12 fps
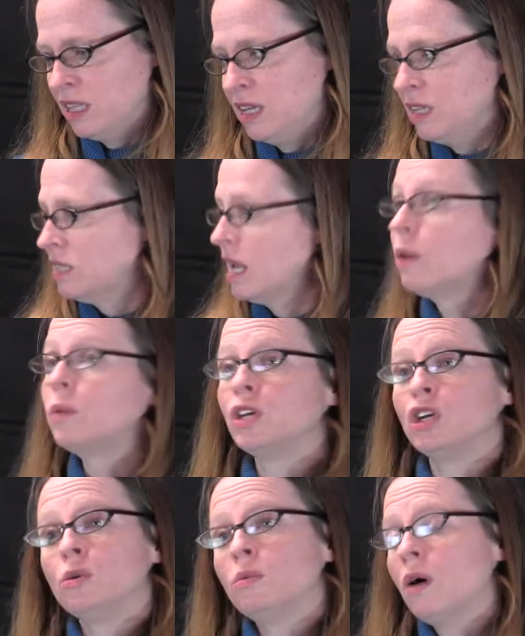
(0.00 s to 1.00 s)
and they'll say, will
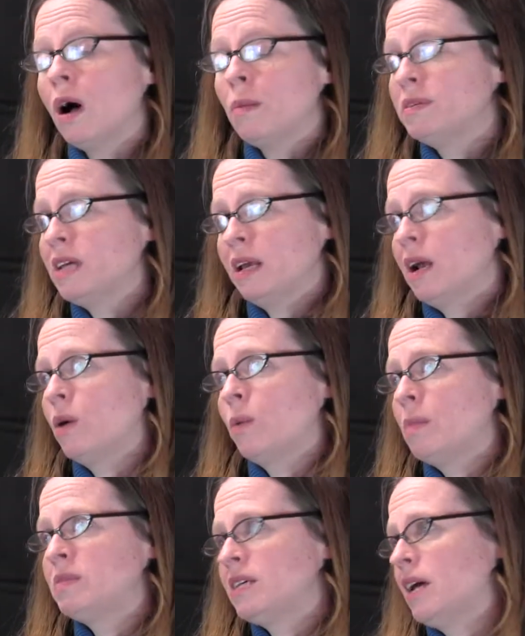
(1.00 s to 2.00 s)
you update our
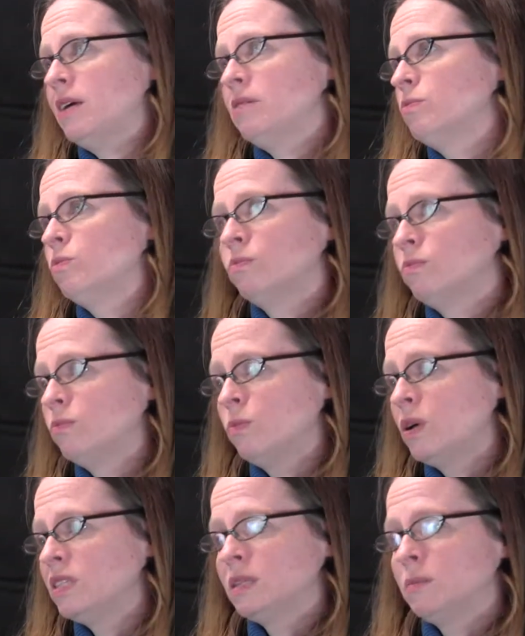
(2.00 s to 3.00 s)
website
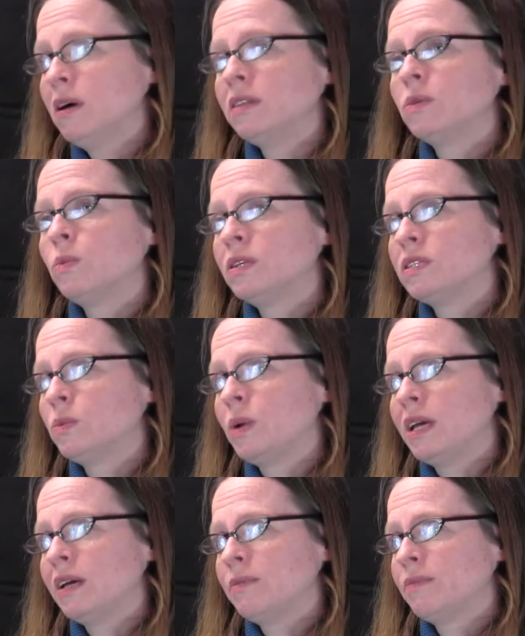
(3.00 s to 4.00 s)
once a month, once a
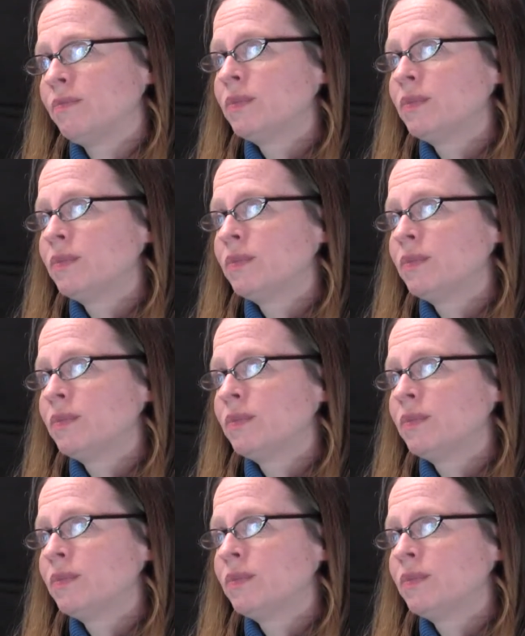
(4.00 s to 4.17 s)
week?